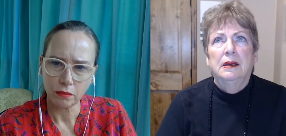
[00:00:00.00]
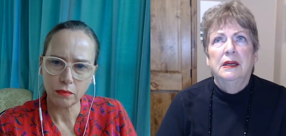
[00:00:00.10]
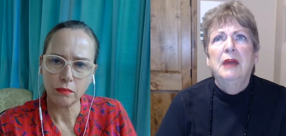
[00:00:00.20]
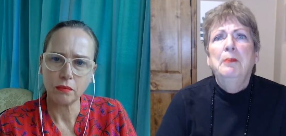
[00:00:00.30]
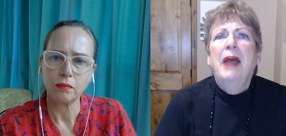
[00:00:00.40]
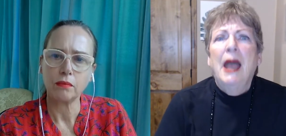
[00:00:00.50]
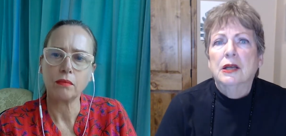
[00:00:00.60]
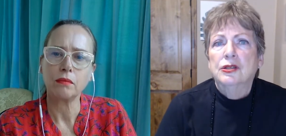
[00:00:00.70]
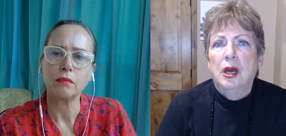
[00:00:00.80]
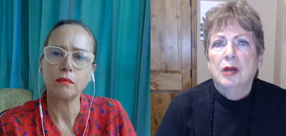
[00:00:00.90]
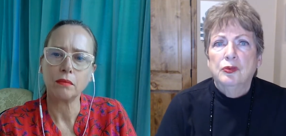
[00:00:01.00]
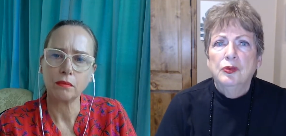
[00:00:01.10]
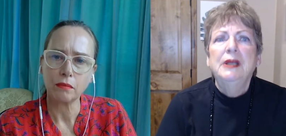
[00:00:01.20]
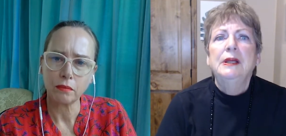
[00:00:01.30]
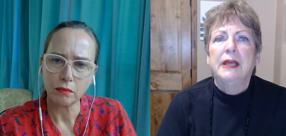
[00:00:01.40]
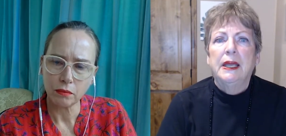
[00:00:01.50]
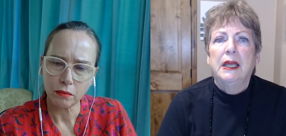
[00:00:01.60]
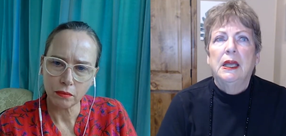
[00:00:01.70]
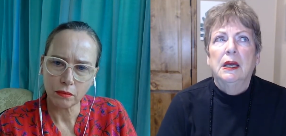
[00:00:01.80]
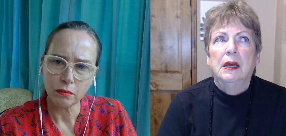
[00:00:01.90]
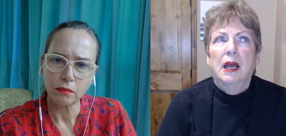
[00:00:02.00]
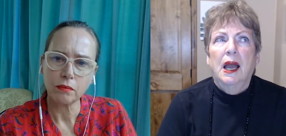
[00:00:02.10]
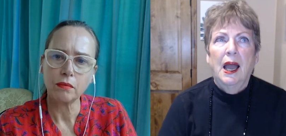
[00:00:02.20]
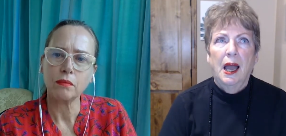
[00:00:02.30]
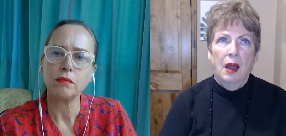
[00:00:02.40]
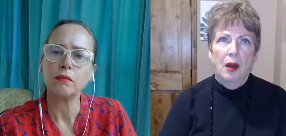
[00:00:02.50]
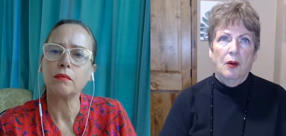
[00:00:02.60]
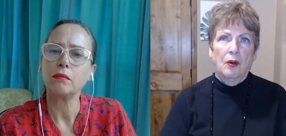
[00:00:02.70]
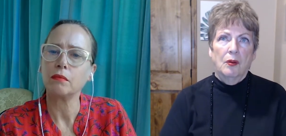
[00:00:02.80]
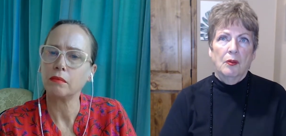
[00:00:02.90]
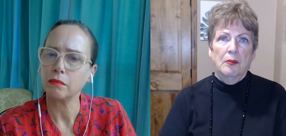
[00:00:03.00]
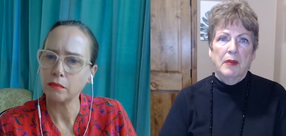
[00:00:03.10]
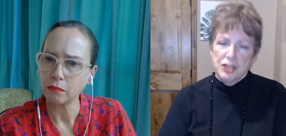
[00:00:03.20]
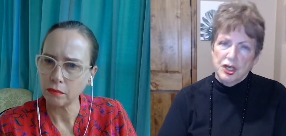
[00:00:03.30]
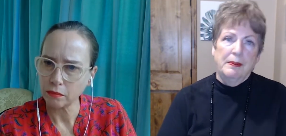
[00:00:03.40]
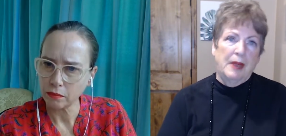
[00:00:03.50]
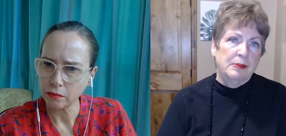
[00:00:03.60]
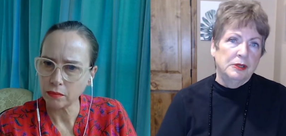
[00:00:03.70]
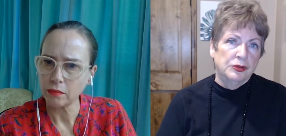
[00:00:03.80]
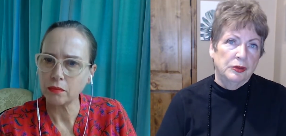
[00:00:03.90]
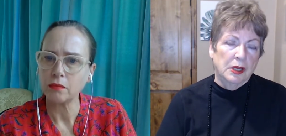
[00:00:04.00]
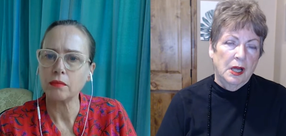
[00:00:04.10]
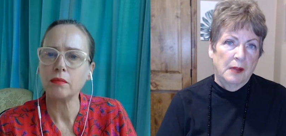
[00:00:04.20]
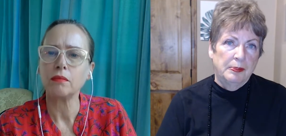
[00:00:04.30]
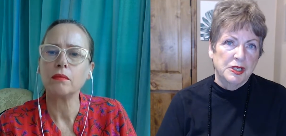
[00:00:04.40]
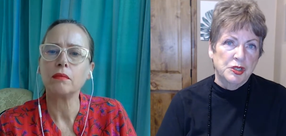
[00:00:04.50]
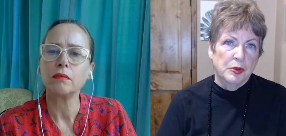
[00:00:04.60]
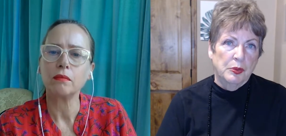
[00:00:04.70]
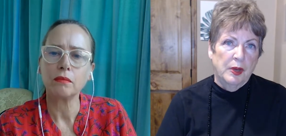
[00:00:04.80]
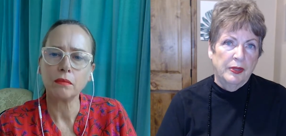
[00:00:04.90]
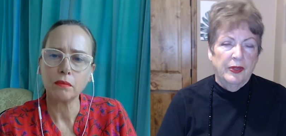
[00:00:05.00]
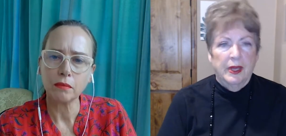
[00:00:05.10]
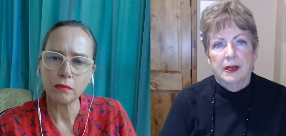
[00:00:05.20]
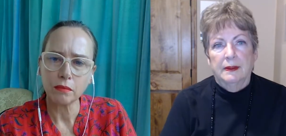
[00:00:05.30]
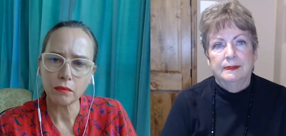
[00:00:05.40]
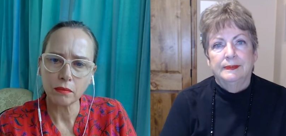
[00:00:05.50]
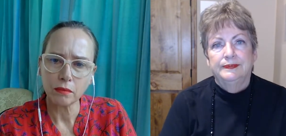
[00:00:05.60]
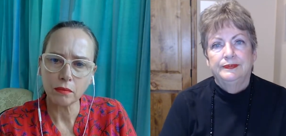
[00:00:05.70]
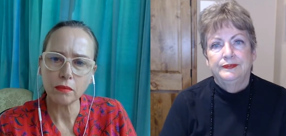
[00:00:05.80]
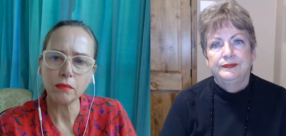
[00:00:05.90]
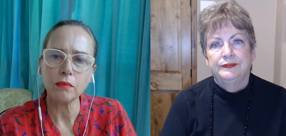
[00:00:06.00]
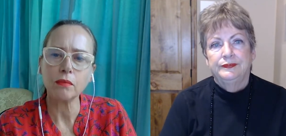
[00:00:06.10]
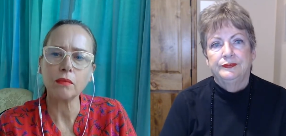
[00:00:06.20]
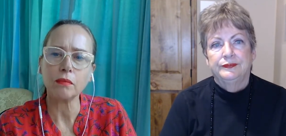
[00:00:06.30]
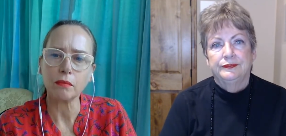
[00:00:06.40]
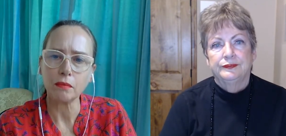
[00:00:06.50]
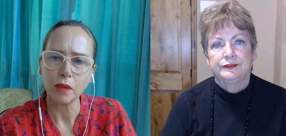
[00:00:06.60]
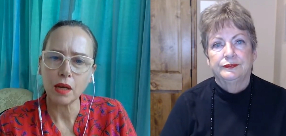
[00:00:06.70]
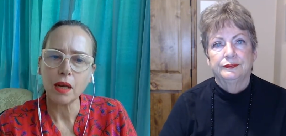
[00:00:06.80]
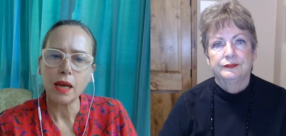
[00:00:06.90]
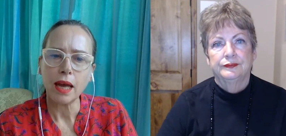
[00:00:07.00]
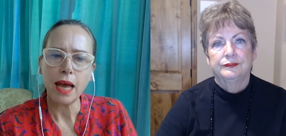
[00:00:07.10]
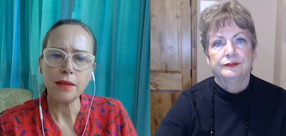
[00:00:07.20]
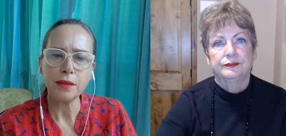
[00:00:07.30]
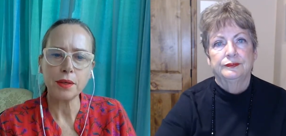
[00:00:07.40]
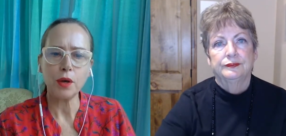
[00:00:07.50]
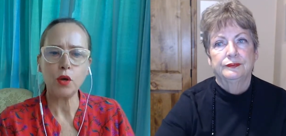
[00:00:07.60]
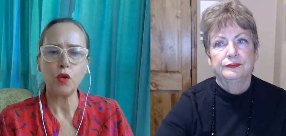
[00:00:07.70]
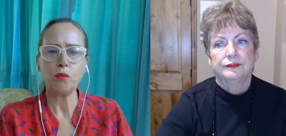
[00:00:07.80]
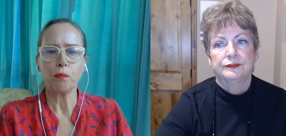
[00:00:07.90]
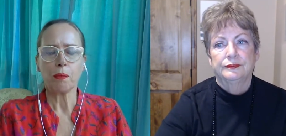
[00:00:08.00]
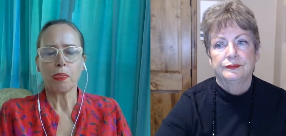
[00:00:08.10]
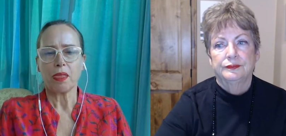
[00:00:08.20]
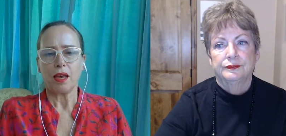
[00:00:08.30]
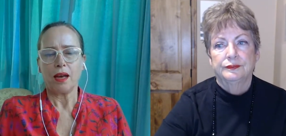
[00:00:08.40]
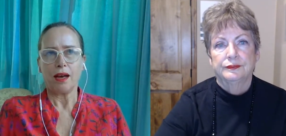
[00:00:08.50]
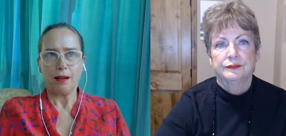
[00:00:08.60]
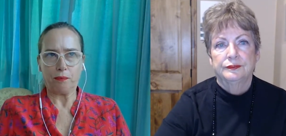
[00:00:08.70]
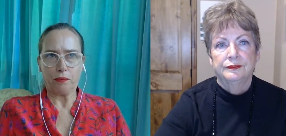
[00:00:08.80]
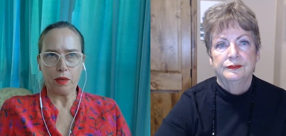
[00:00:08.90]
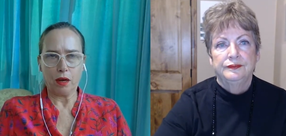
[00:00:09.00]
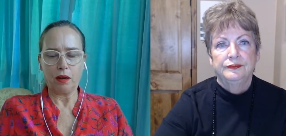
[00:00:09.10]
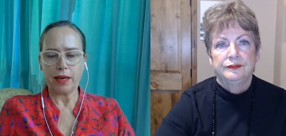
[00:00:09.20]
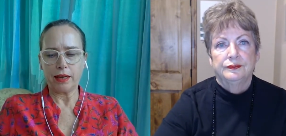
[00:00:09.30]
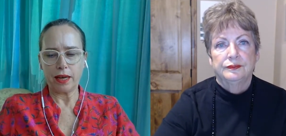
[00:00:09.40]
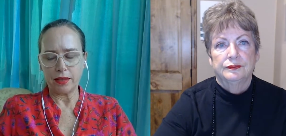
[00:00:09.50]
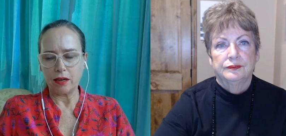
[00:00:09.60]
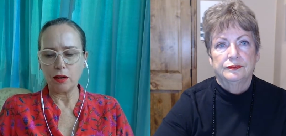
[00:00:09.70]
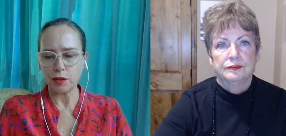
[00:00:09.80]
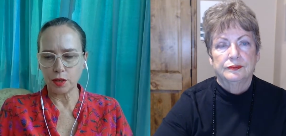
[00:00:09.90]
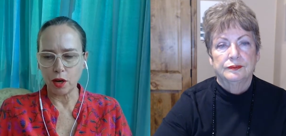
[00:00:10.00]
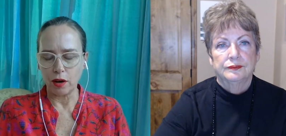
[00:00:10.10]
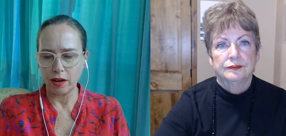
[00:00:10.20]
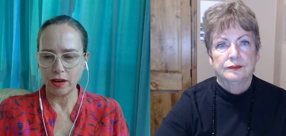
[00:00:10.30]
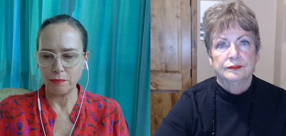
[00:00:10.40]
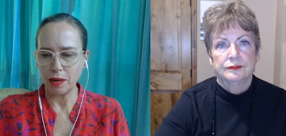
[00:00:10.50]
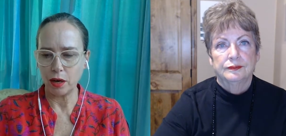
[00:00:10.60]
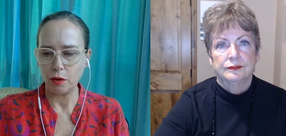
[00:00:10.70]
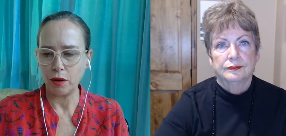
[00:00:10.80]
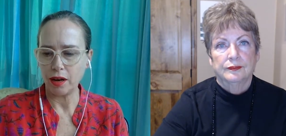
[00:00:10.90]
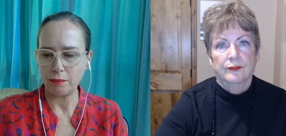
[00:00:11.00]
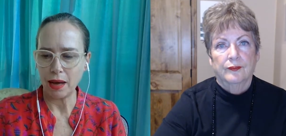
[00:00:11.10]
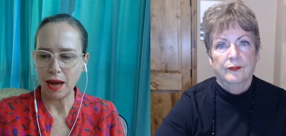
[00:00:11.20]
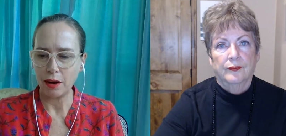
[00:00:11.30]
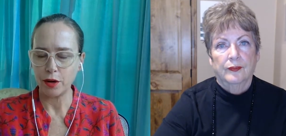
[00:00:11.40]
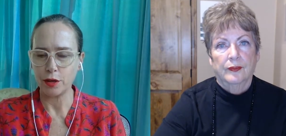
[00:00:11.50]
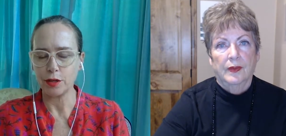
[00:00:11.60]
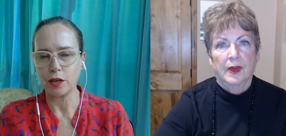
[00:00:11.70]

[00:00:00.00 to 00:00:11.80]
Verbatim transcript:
Speaker 1: uh, impact on really how much I'm able to accomplish with one thing.
Speaker 2: Mm-hmm. And so, um, and, and, then also talking about um, how you're